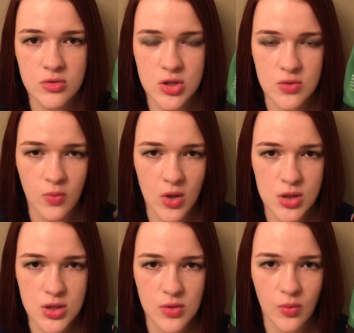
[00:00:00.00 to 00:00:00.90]
just
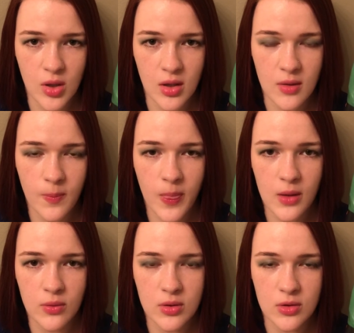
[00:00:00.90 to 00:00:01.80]
washes away
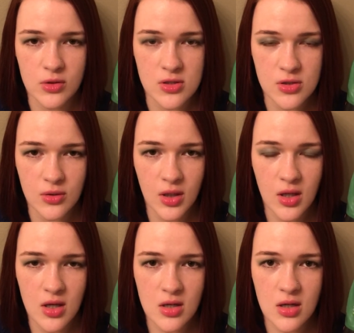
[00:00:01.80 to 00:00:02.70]
when you rinse your
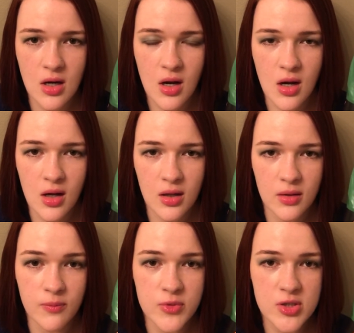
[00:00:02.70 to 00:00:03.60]
hair
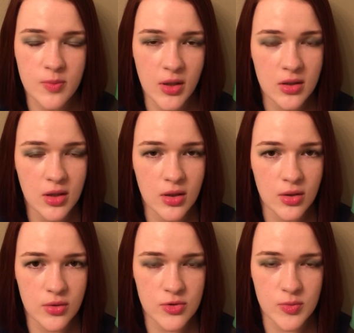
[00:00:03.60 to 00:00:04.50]
um, smelled like
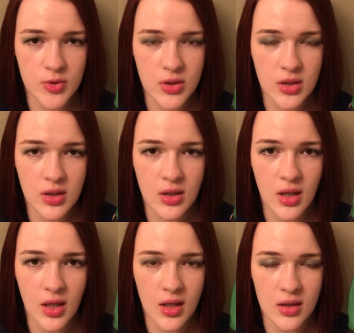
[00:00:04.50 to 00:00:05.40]

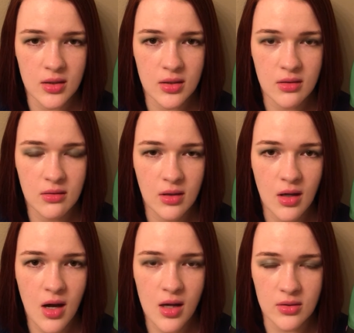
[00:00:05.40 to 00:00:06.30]
rosemary and
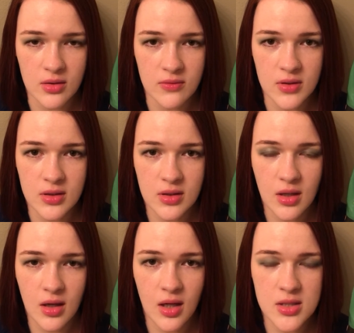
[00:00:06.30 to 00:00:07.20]
I love it
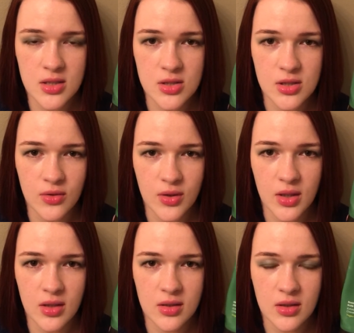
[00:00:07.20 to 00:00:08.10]
I did
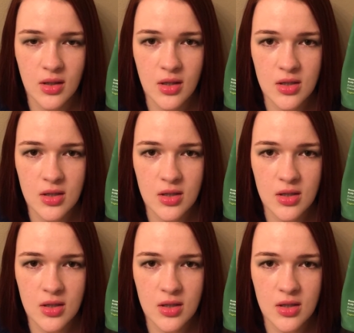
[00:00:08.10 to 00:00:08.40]
donate